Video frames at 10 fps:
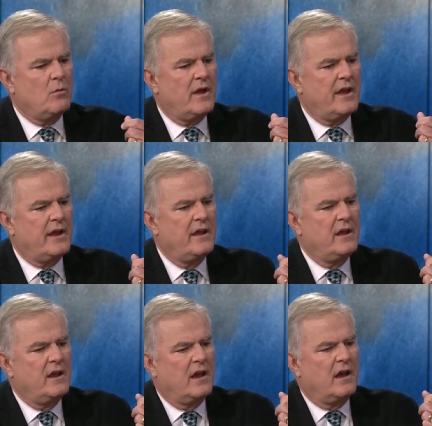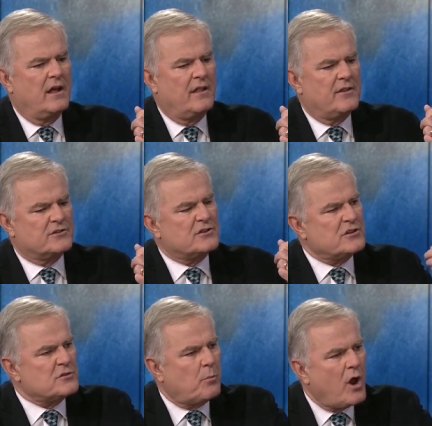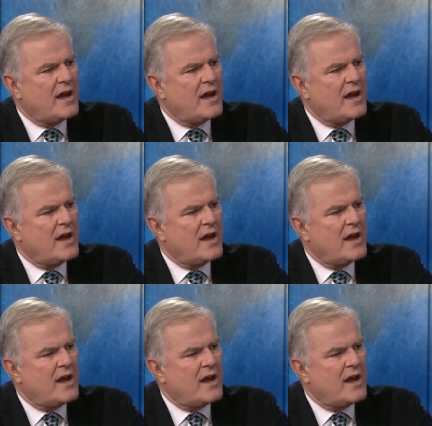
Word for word: way, uh, there, there, there's a